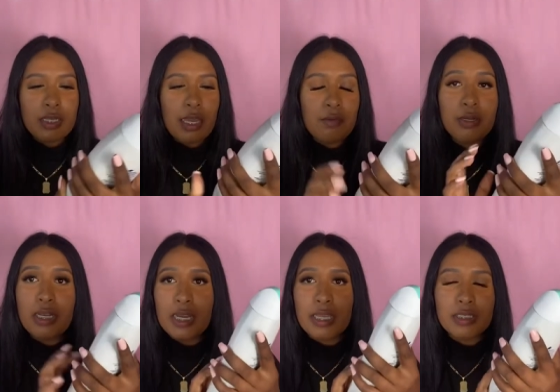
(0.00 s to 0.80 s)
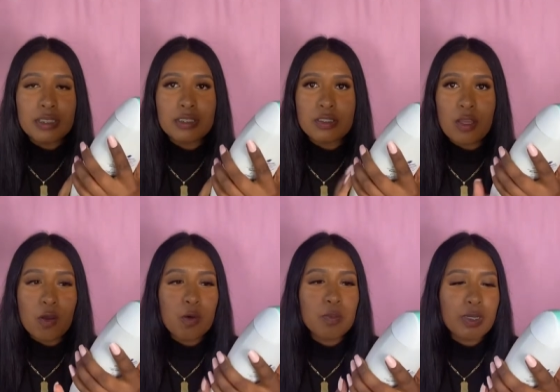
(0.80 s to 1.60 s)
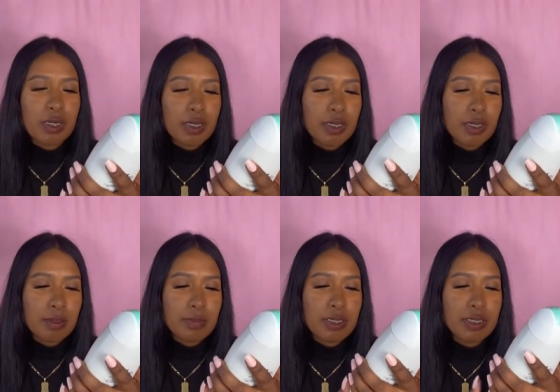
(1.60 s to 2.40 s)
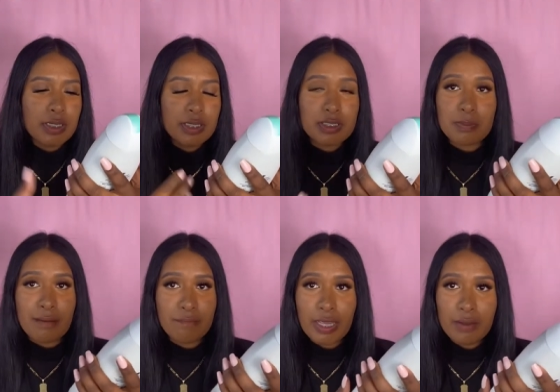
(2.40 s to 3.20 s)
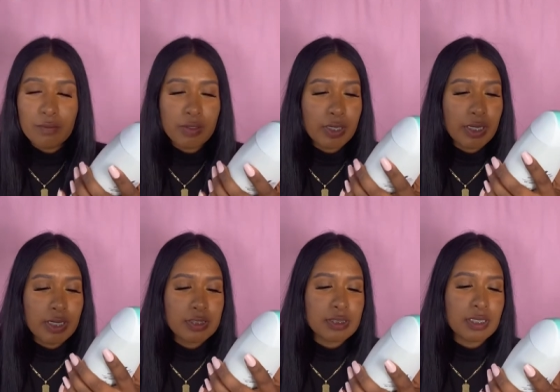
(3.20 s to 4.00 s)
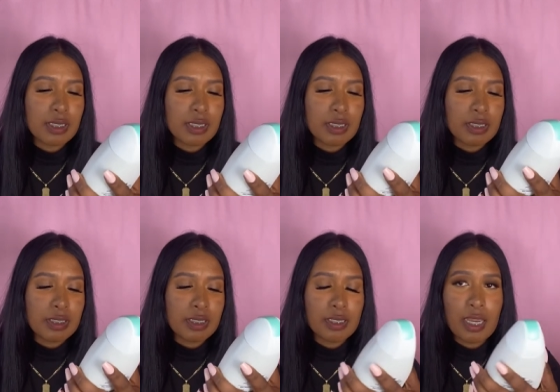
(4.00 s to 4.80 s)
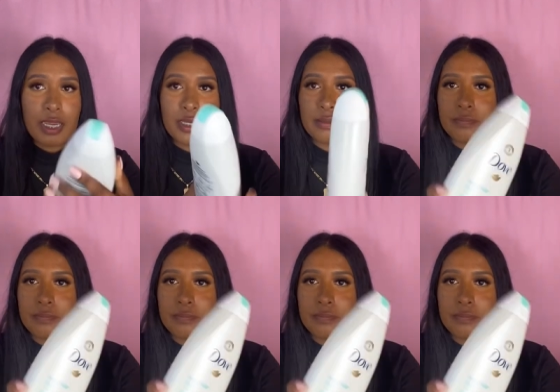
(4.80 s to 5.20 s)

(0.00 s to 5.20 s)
I really like this soap. Um, It's my favorite and yeah.